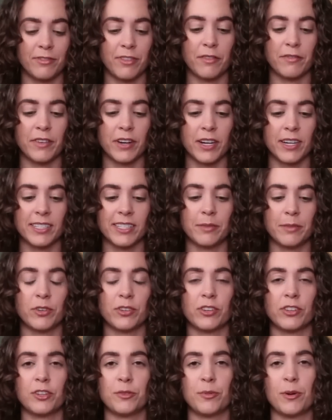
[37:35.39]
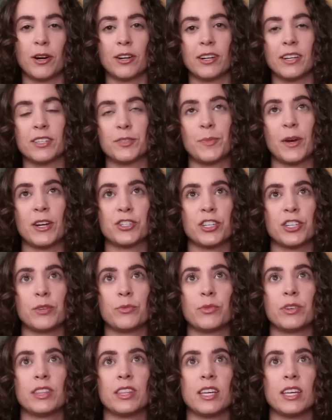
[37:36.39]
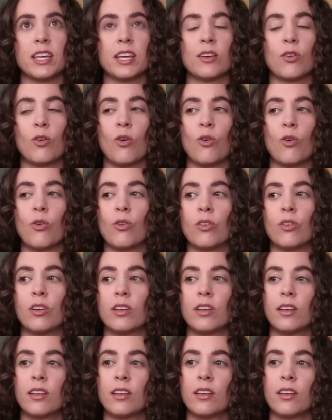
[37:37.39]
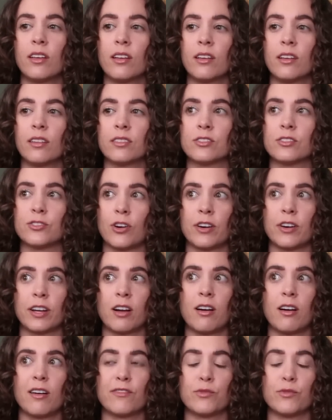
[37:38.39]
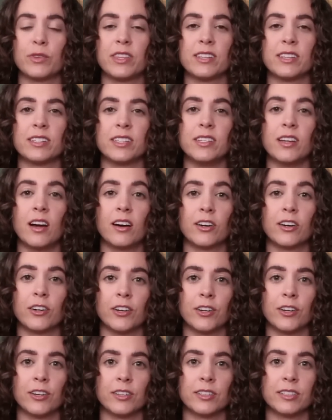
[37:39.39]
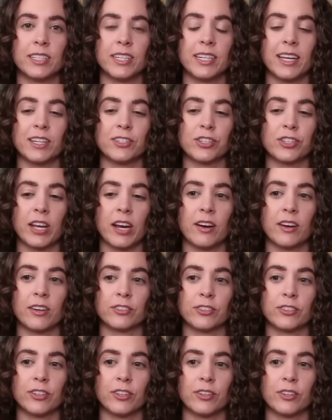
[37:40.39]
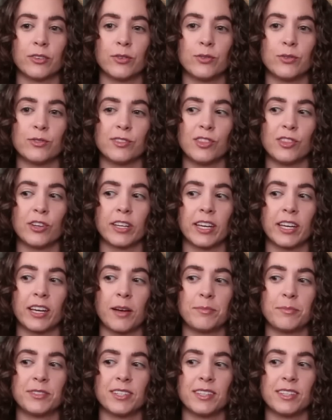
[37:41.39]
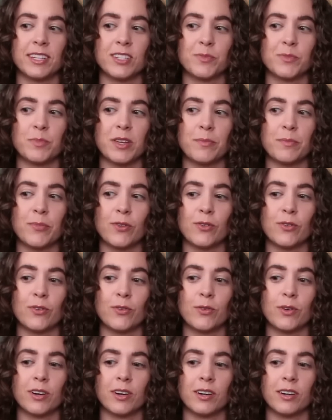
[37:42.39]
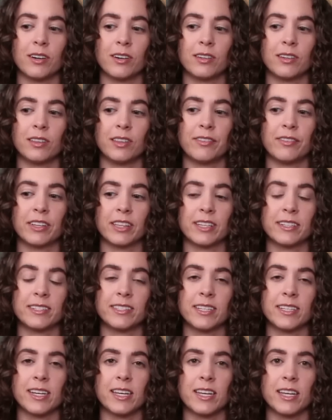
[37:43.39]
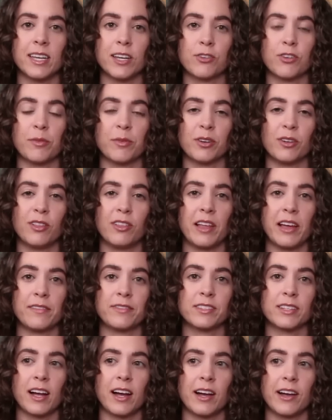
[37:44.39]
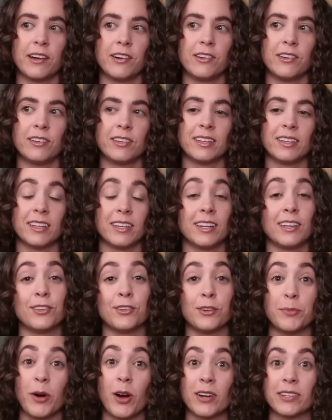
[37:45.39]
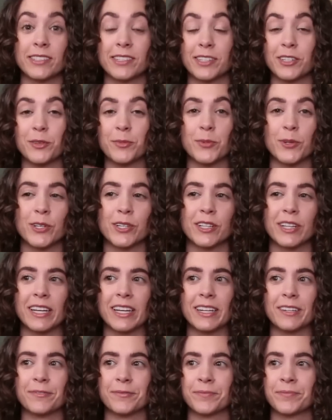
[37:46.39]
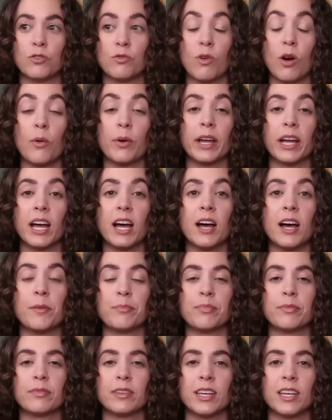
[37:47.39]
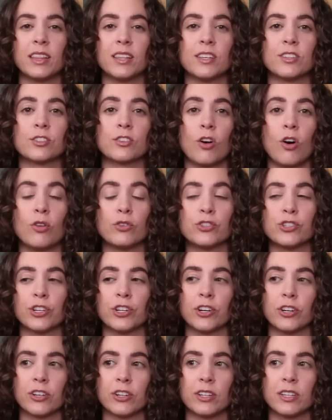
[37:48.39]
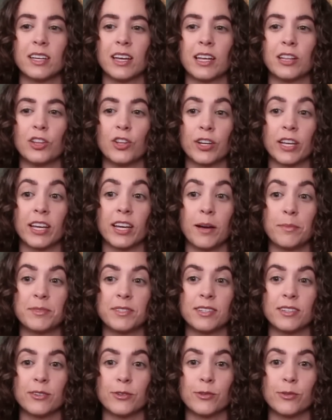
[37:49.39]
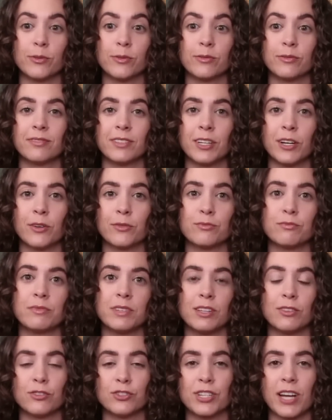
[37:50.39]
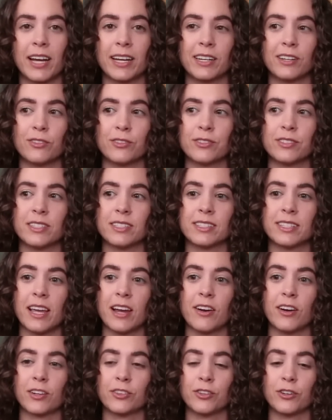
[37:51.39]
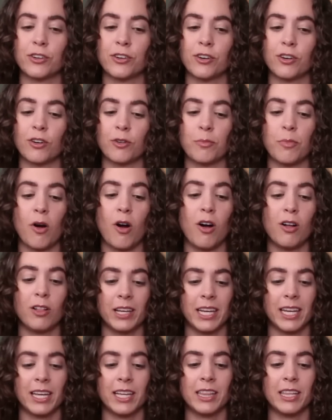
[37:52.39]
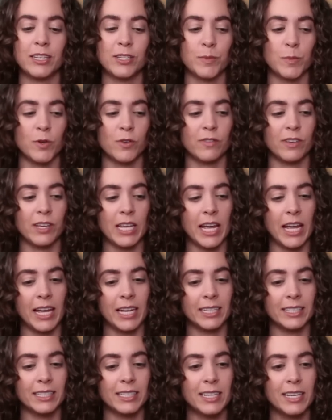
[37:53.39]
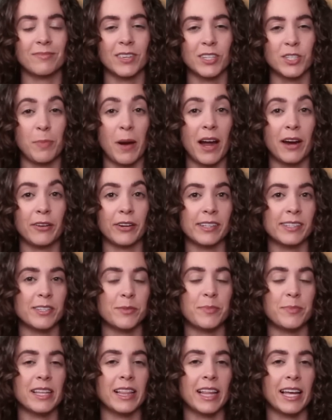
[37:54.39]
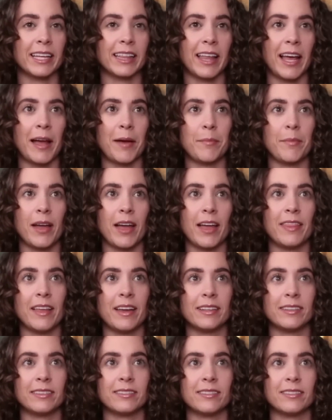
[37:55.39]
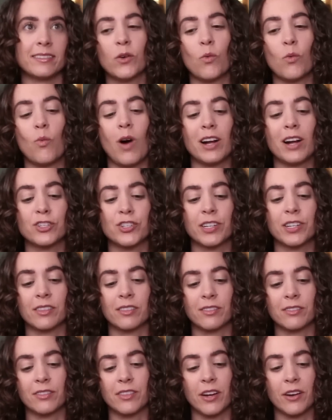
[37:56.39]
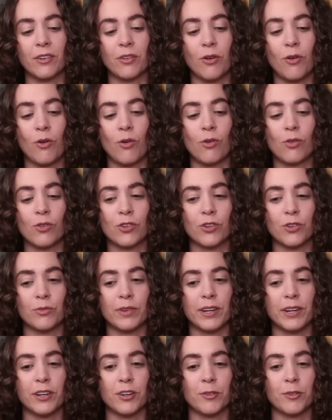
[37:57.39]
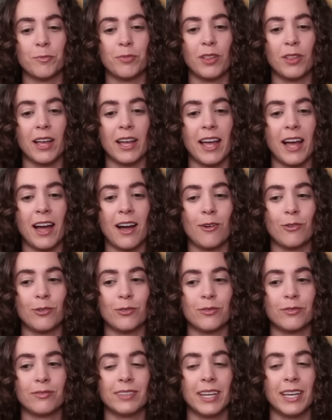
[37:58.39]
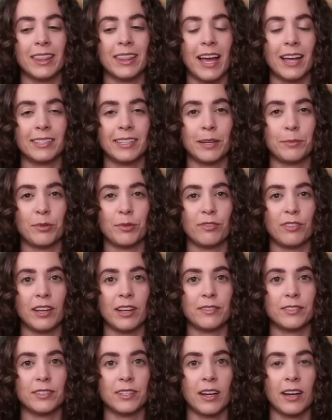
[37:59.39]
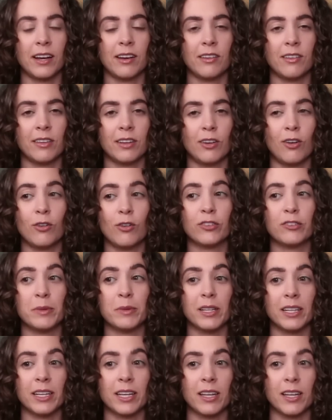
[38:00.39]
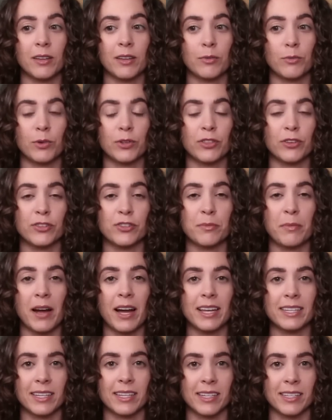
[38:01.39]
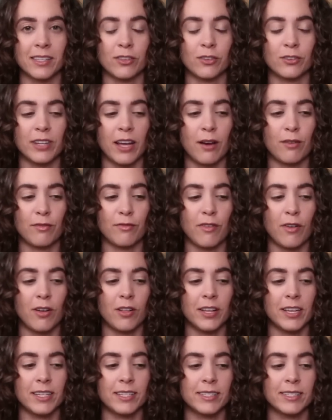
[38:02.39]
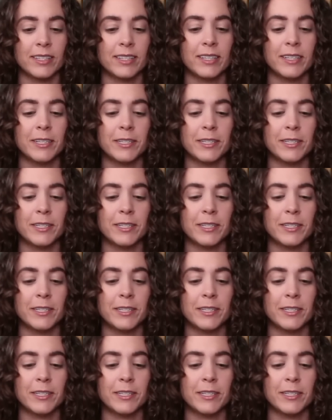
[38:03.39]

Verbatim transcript: Felt very similar to The Departed, especially with the whole starting off with this younger teenage character who's looking up to these people who are living this seedy criminal lifestyle in either Boston or Brooklyn, growing up in this culture and looking up to, you know, either Jack Nicholson's character or Paulie in this movie and aspiring to be like them and then watching their whole career play out in that type of lifestyle and ultimately what their demise is and their downfall is.